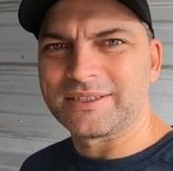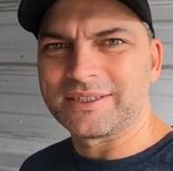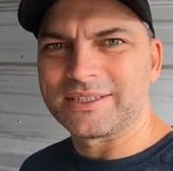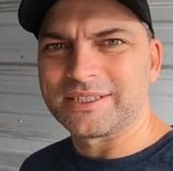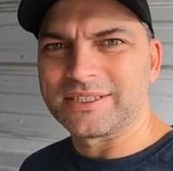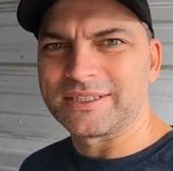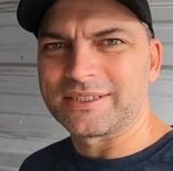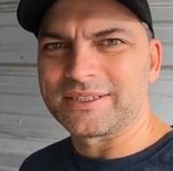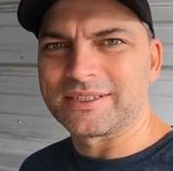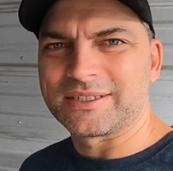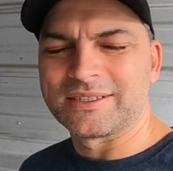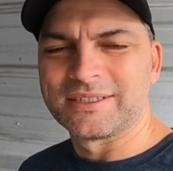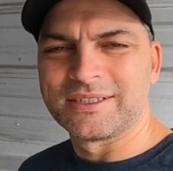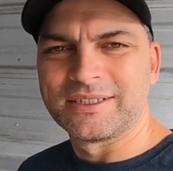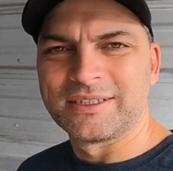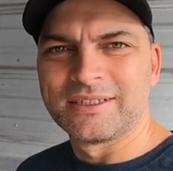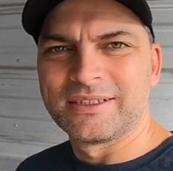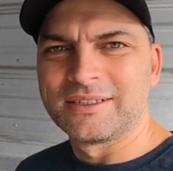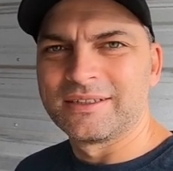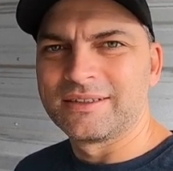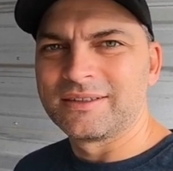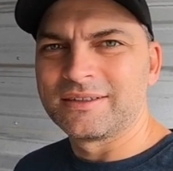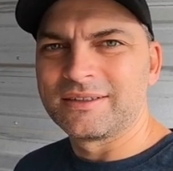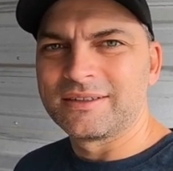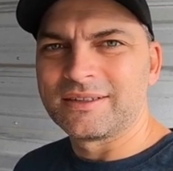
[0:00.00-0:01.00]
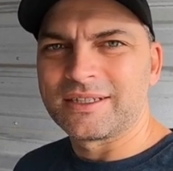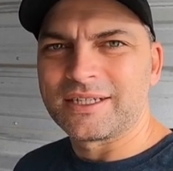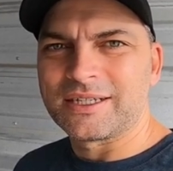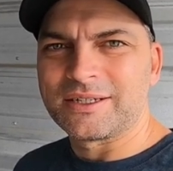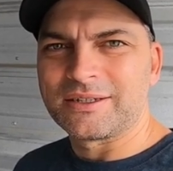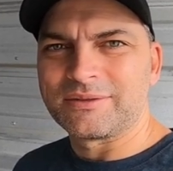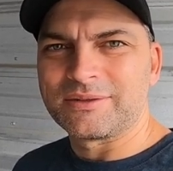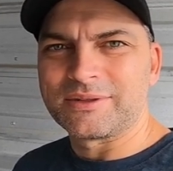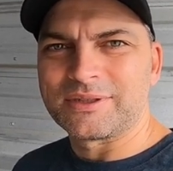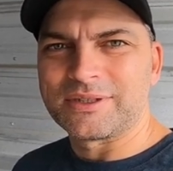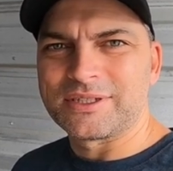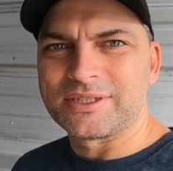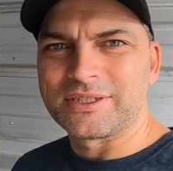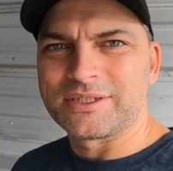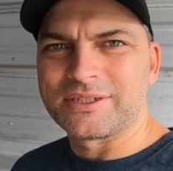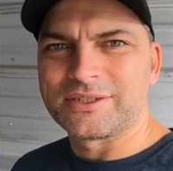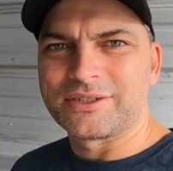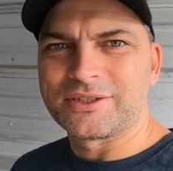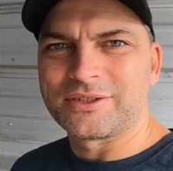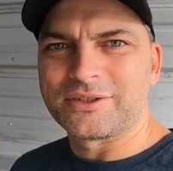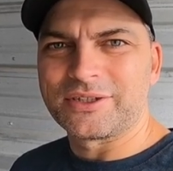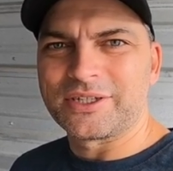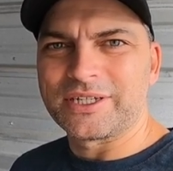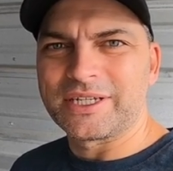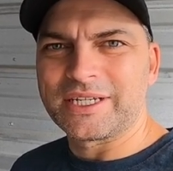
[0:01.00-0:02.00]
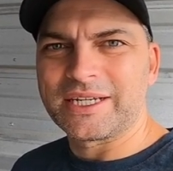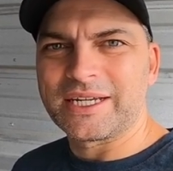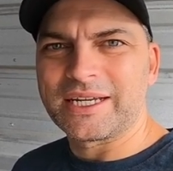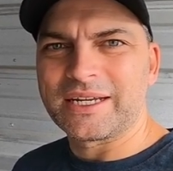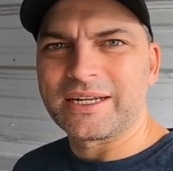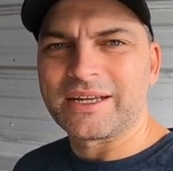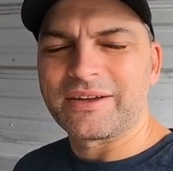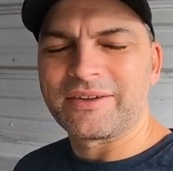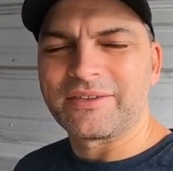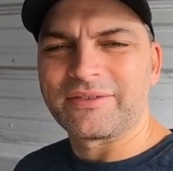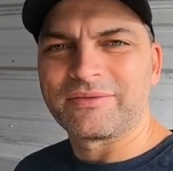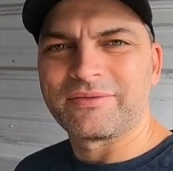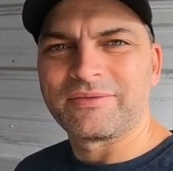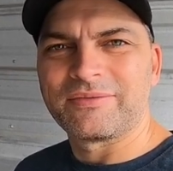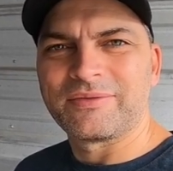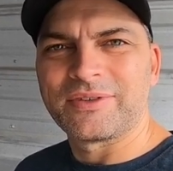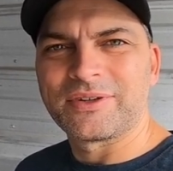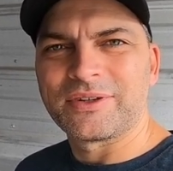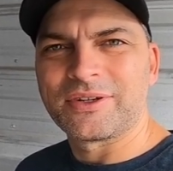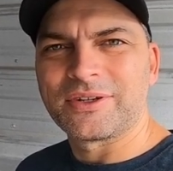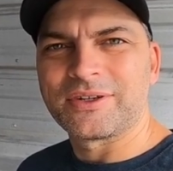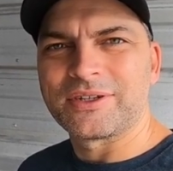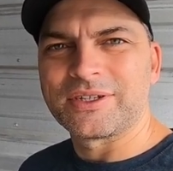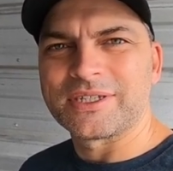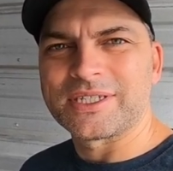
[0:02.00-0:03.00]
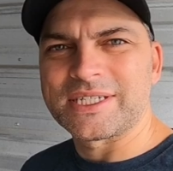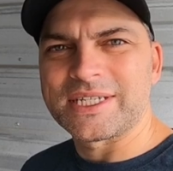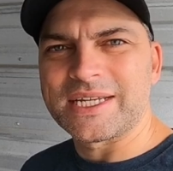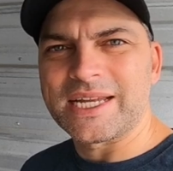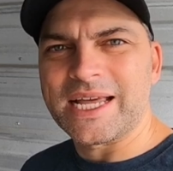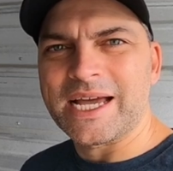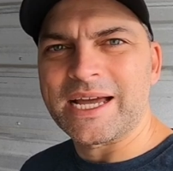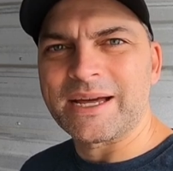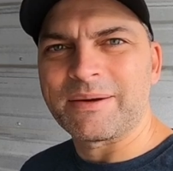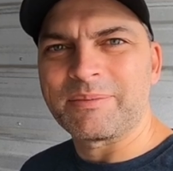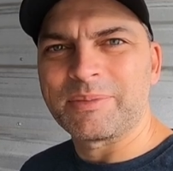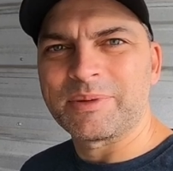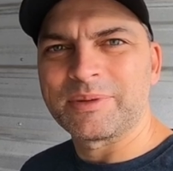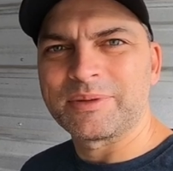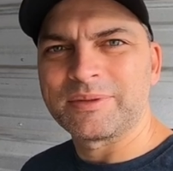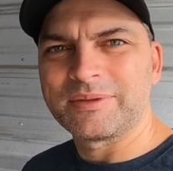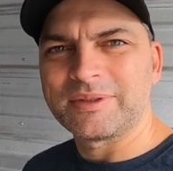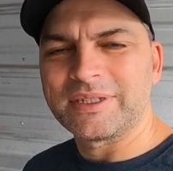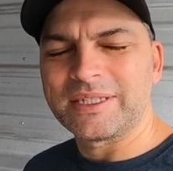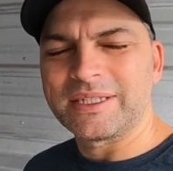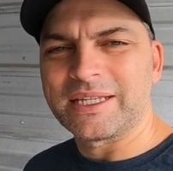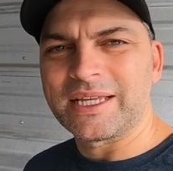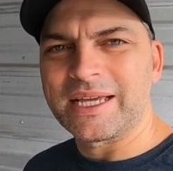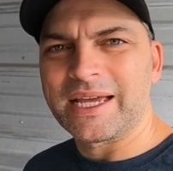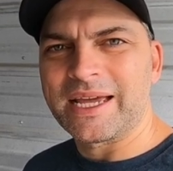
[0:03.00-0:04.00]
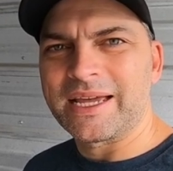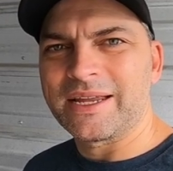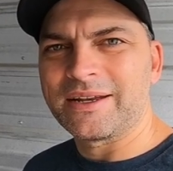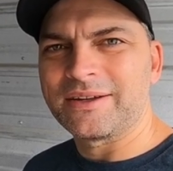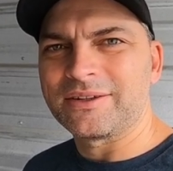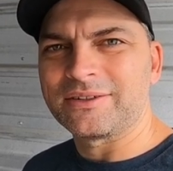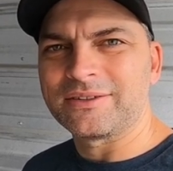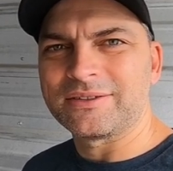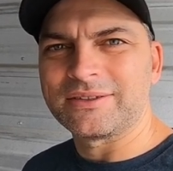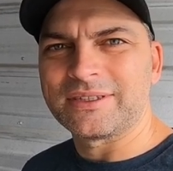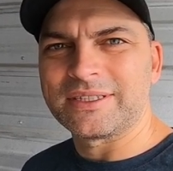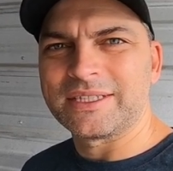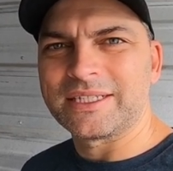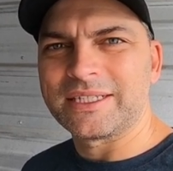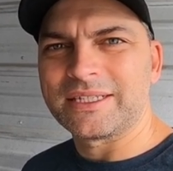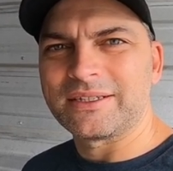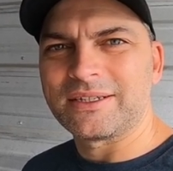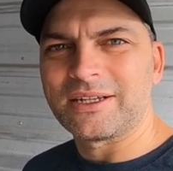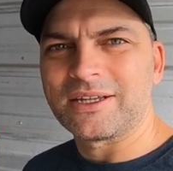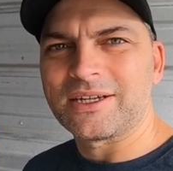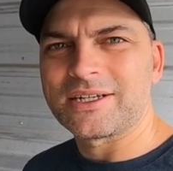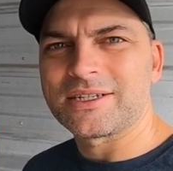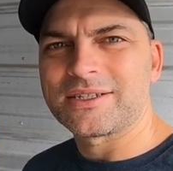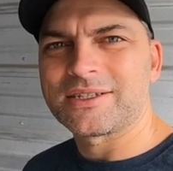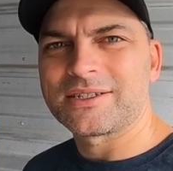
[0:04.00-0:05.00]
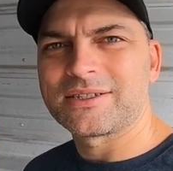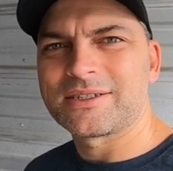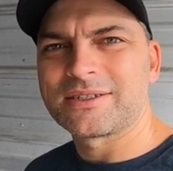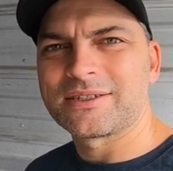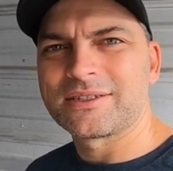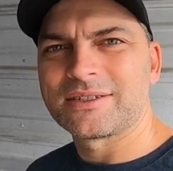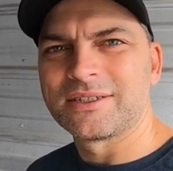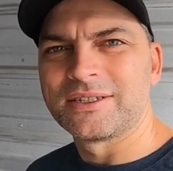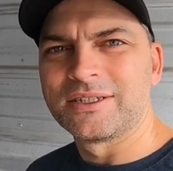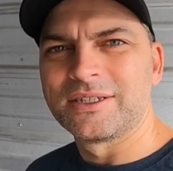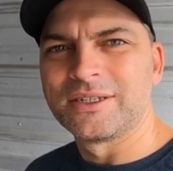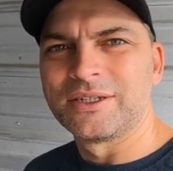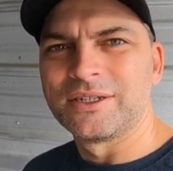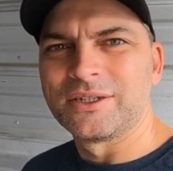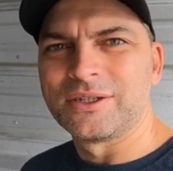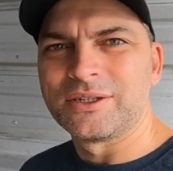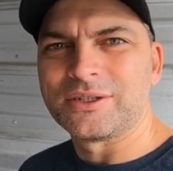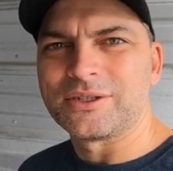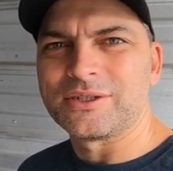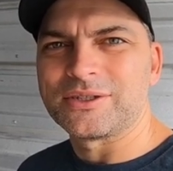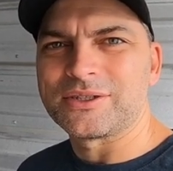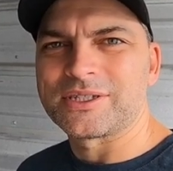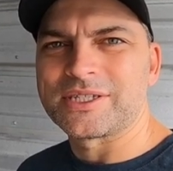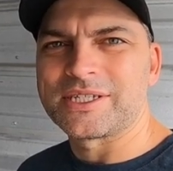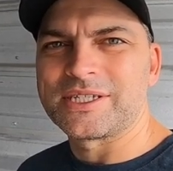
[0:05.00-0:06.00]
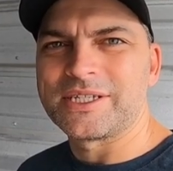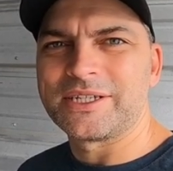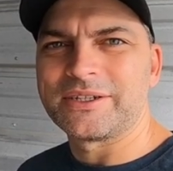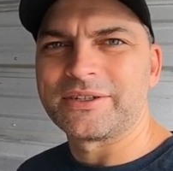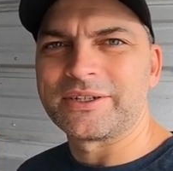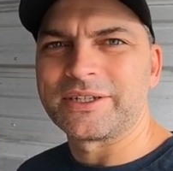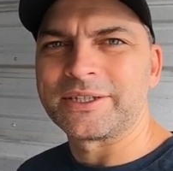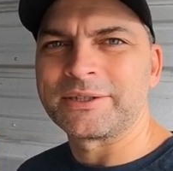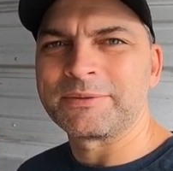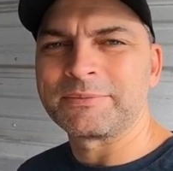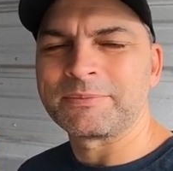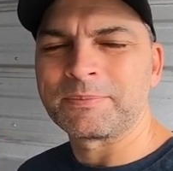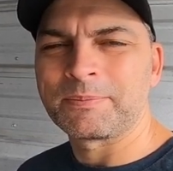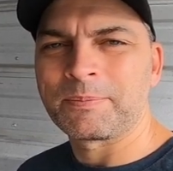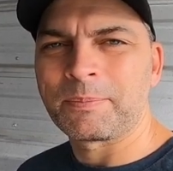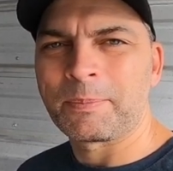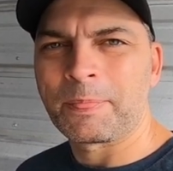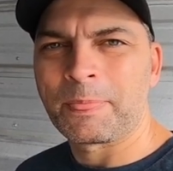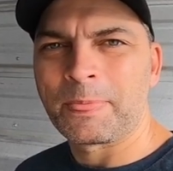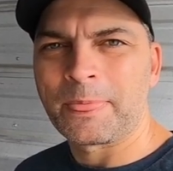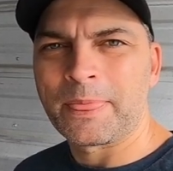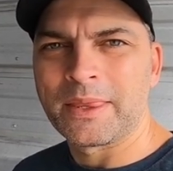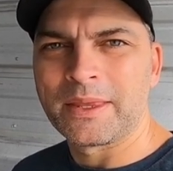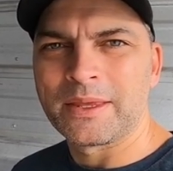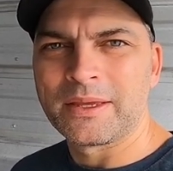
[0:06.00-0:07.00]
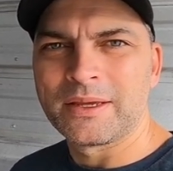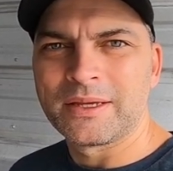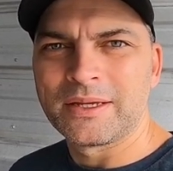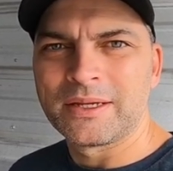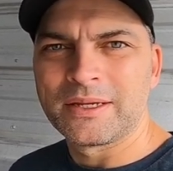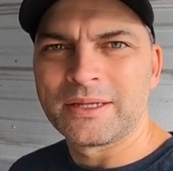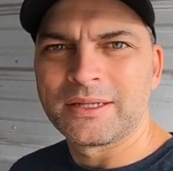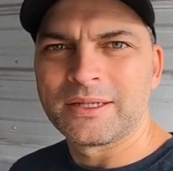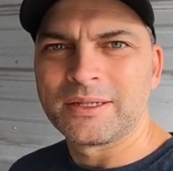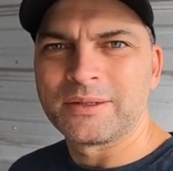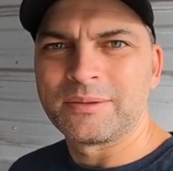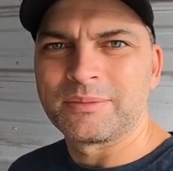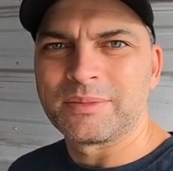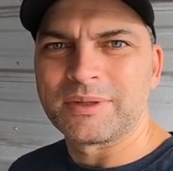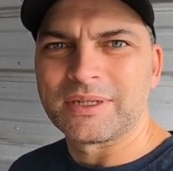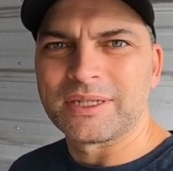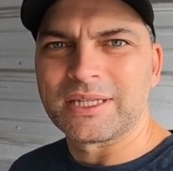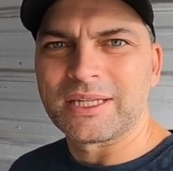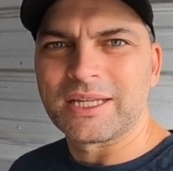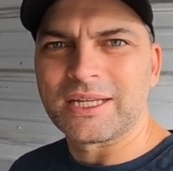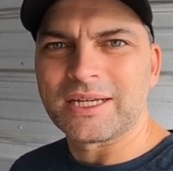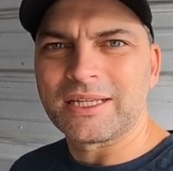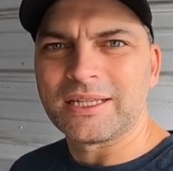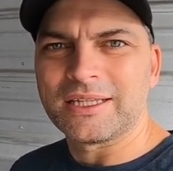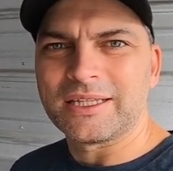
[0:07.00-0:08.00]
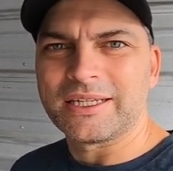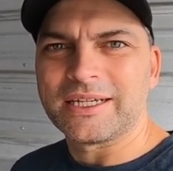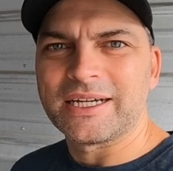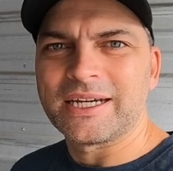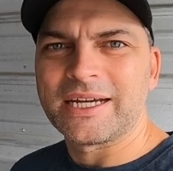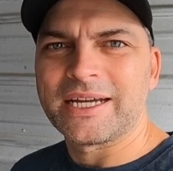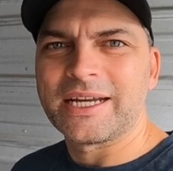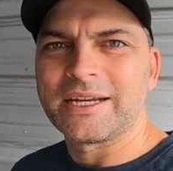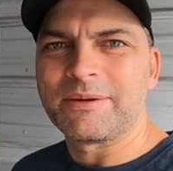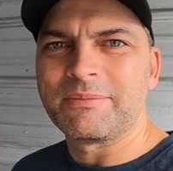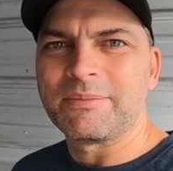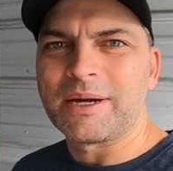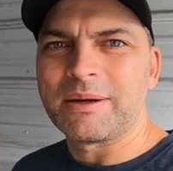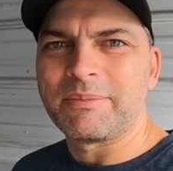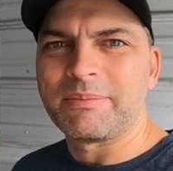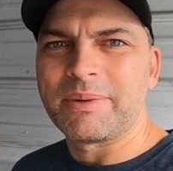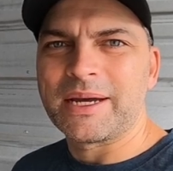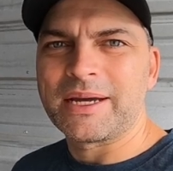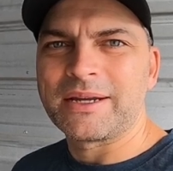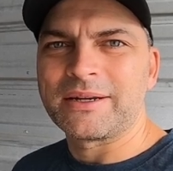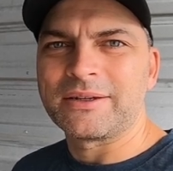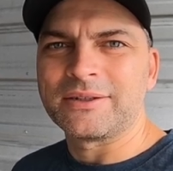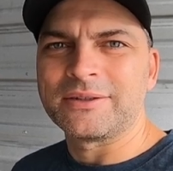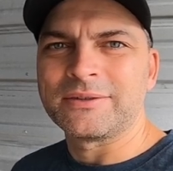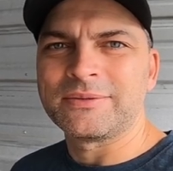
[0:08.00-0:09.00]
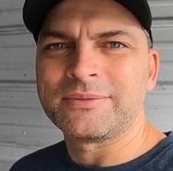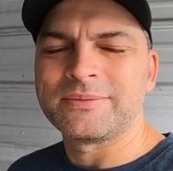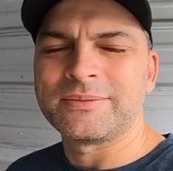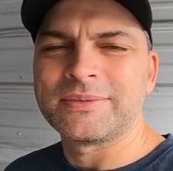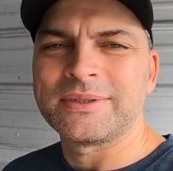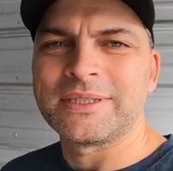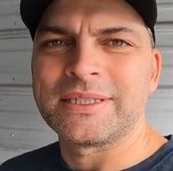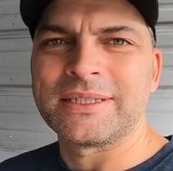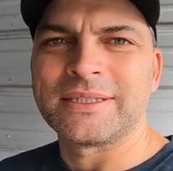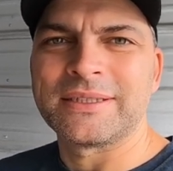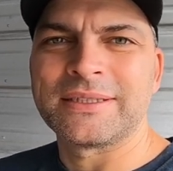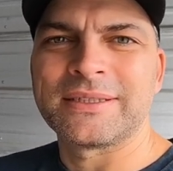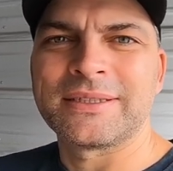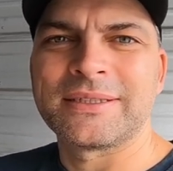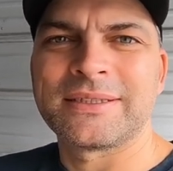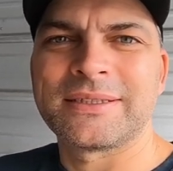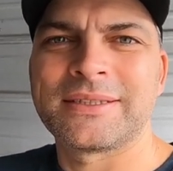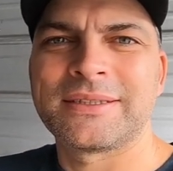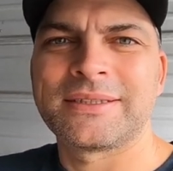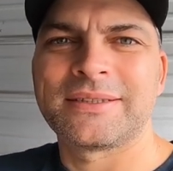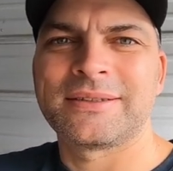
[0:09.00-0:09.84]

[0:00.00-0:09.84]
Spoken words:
It just, I was turning and I heard a snap in the handle and then lost all steering, but luckily I had my paddle and